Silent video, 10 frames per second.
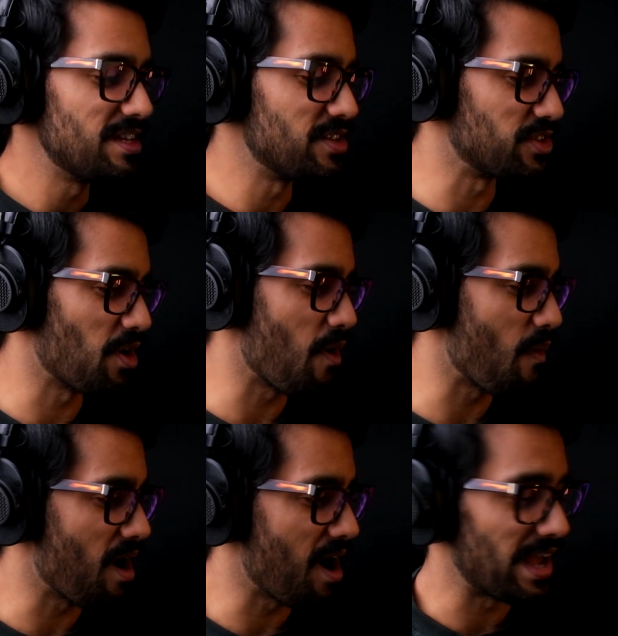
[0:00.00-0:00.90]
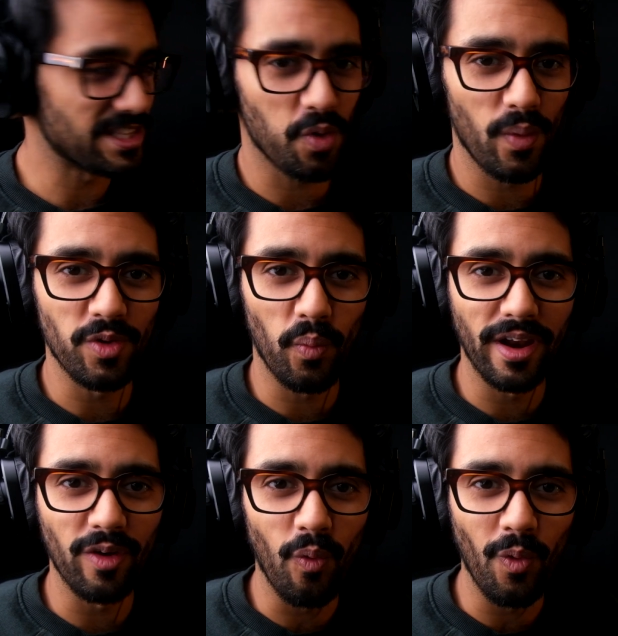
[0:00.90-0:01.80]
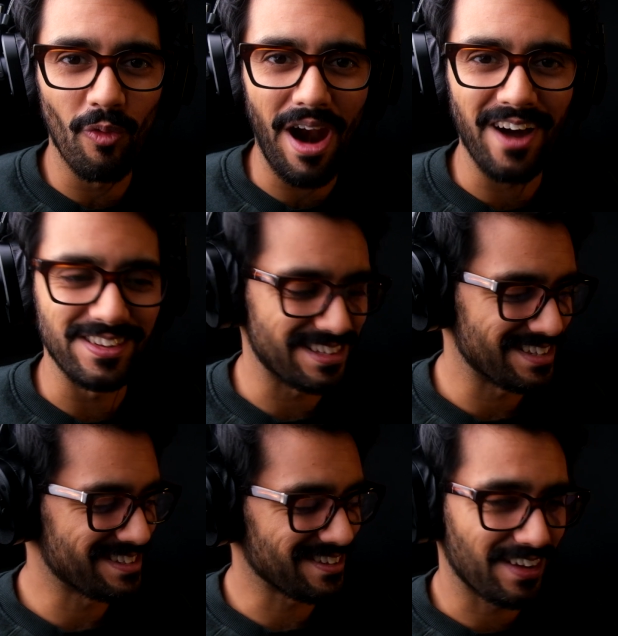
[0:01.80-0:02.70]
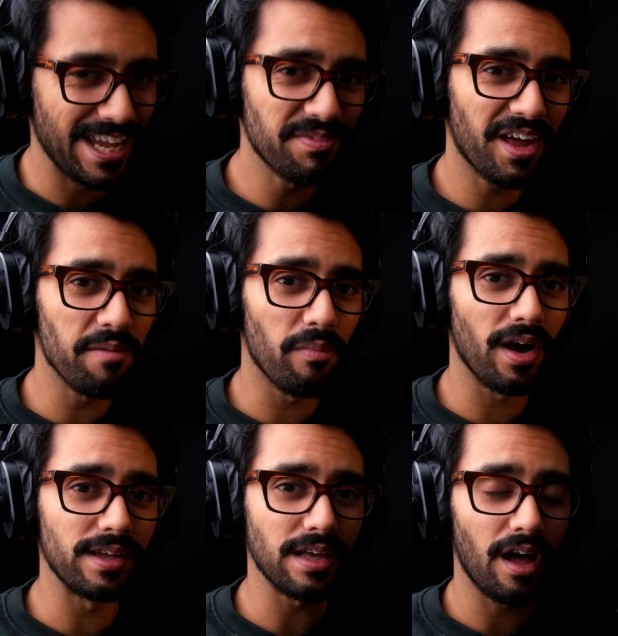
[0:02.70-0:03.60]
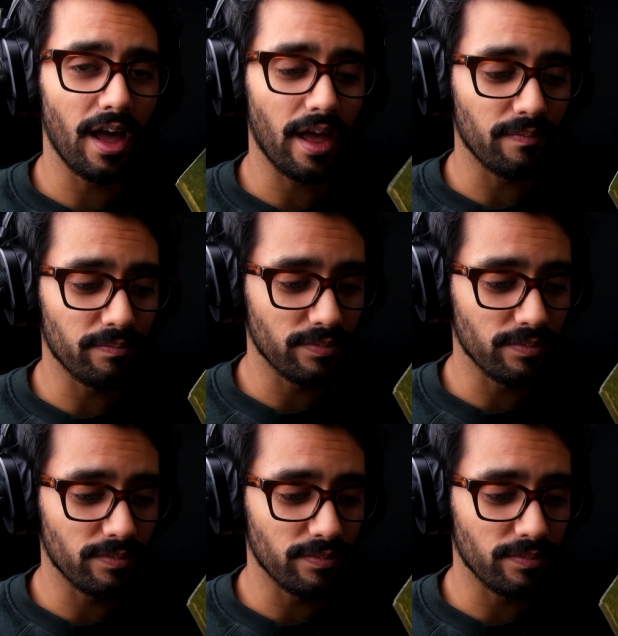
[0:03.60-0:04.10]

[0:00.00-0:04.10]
So it's a win-win all around. So keep that in mind. I